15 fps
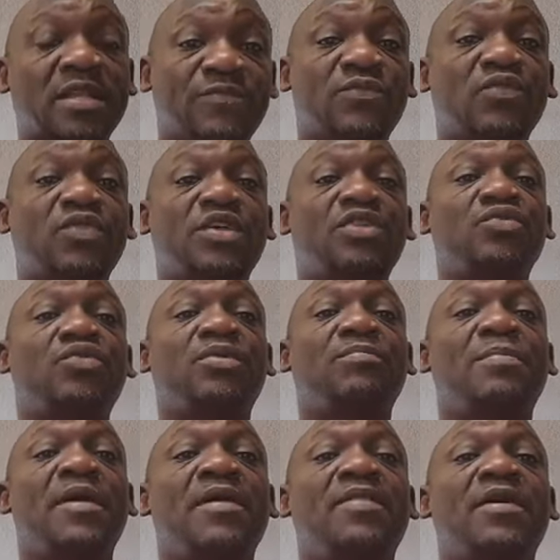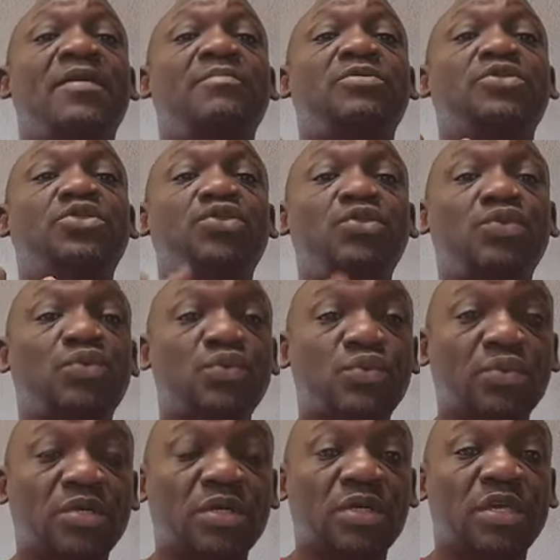if you need to repair them,
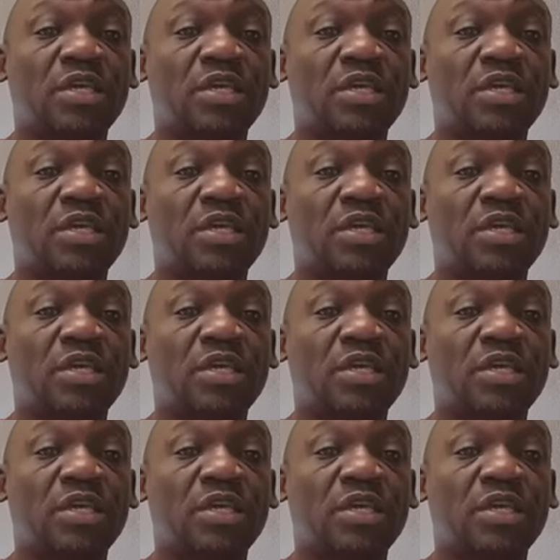two,